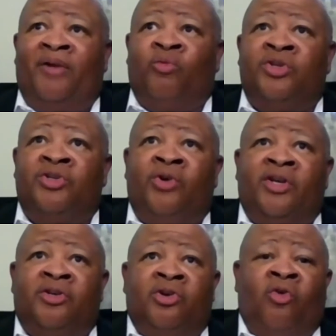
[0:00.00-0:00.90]
But when
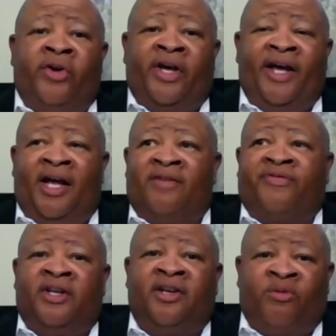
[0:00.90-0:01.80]
you ignore the
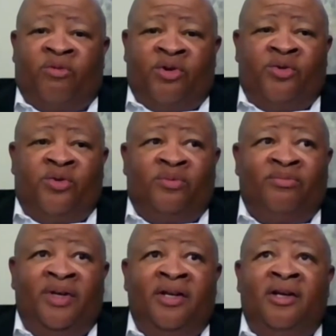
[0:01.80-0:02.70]
elephant in the
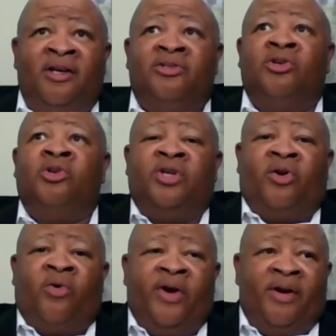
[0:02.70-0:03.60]
room, you're
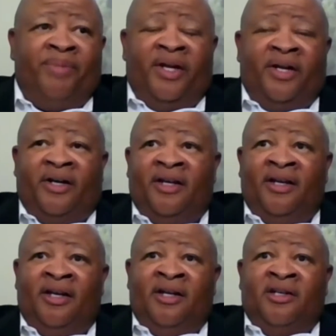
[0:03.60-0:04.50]
losing
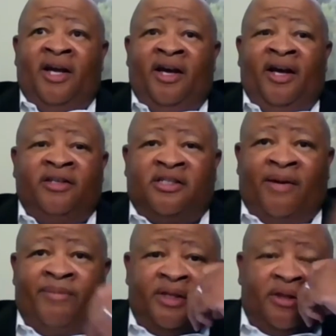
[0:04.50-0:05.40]
credibility. And
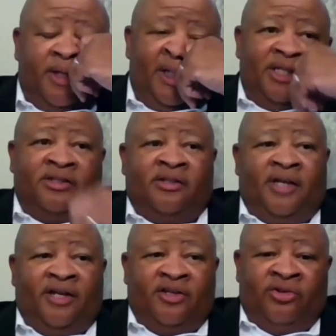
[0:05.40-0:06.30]
some of the
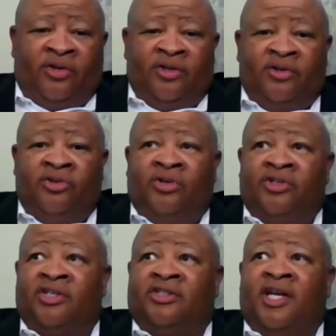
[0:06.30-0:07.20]
things that you
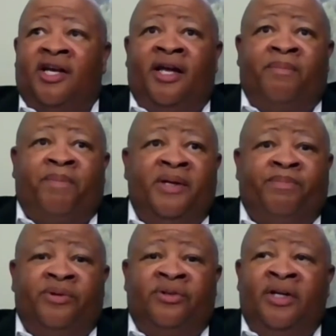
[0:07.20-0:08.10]
could just tell the
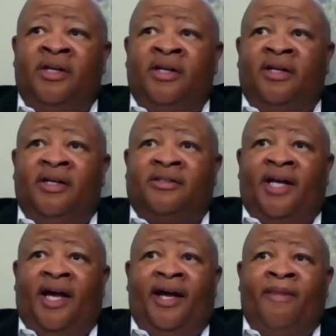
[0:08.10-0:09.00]
people
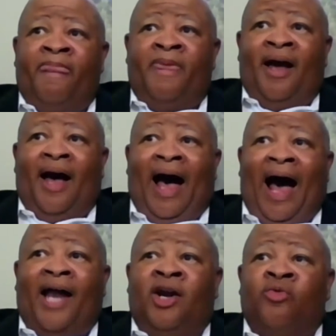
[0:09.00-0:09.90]
is that
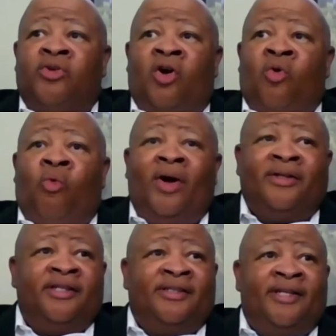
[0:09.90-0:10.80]
I don't know
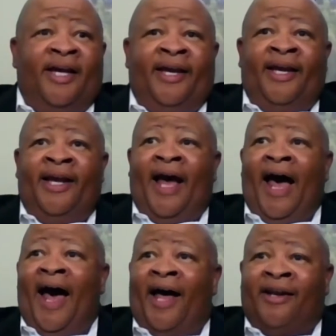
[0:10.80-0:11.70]
what to say,
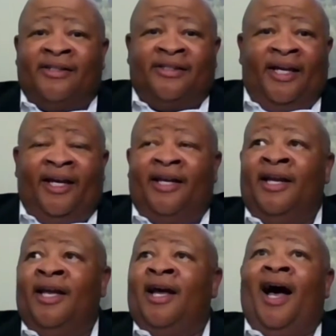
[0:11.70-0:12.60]
how to say
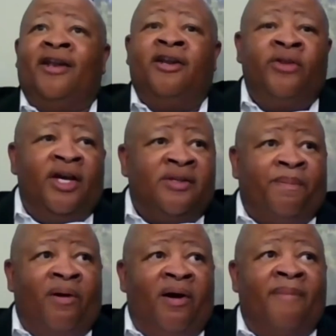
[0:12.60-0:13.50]
it. I know there's
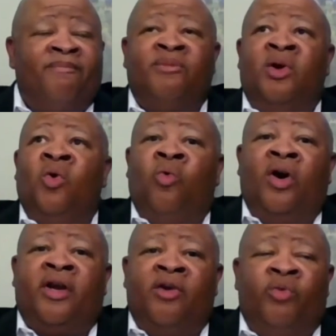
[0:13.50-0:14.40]
a problem.
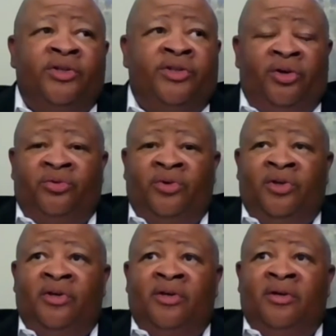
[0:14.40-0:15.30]
What can we do?